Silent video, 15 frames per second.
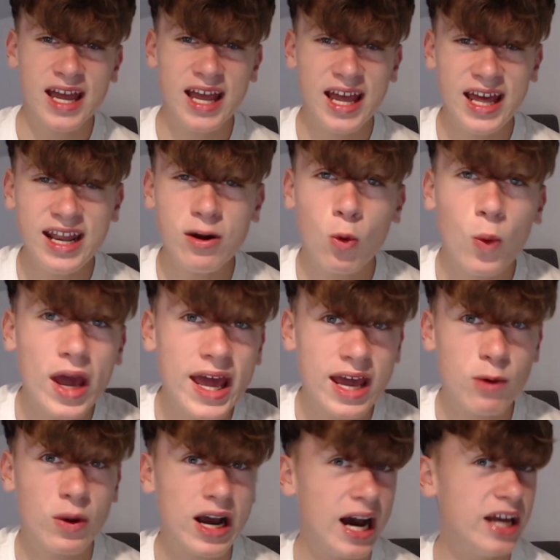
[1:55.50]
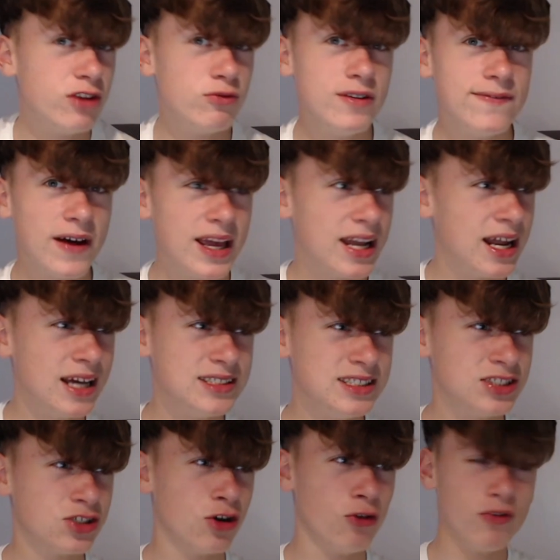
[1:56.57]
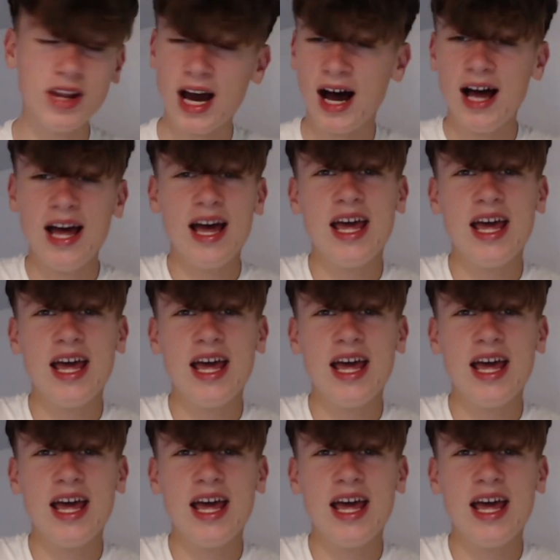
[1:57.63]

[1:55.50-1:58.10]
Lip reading: in a way, we kind of revitalised his career.